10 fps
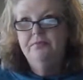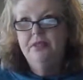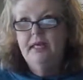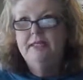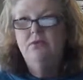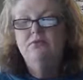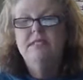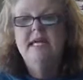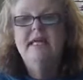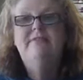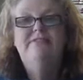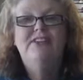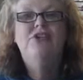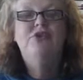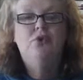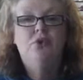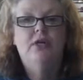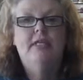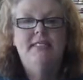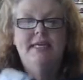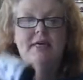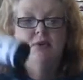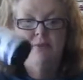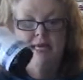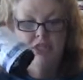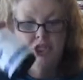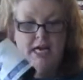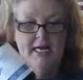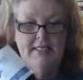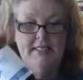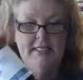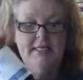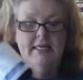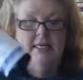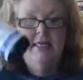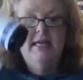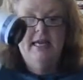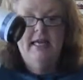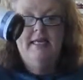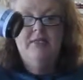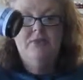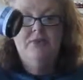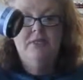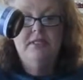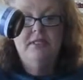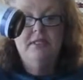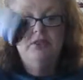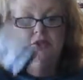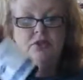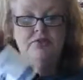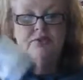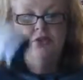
I don't take fish oil, I take Omega Gize. And so this is good for